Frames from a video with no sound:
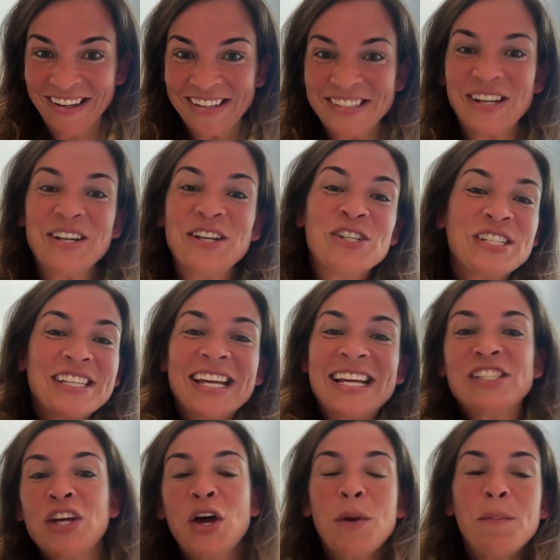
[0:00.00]
So you're just like,
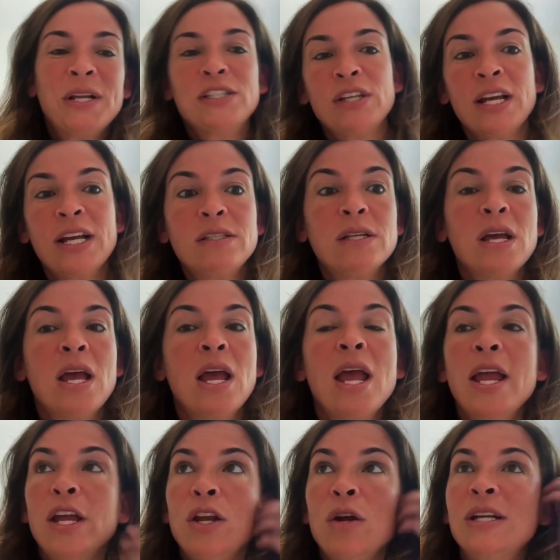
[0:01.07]
it's all, but it's
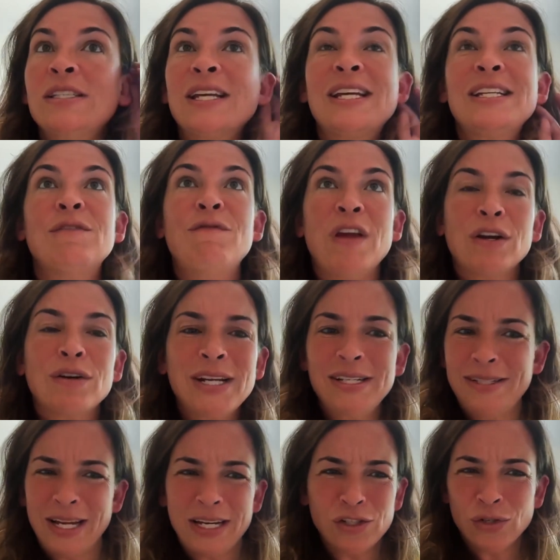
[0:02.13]
very
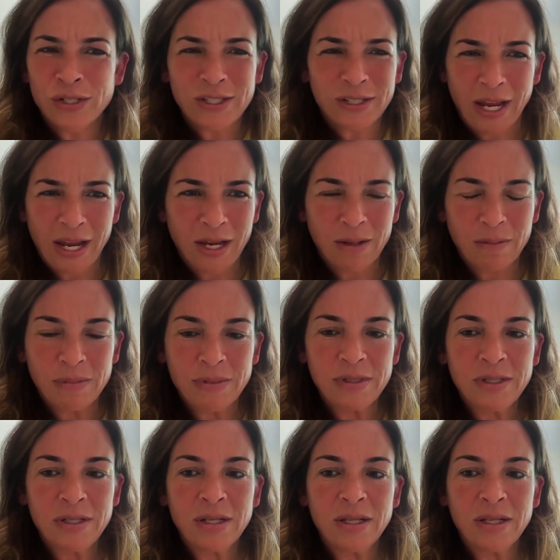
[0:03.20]
dangerous games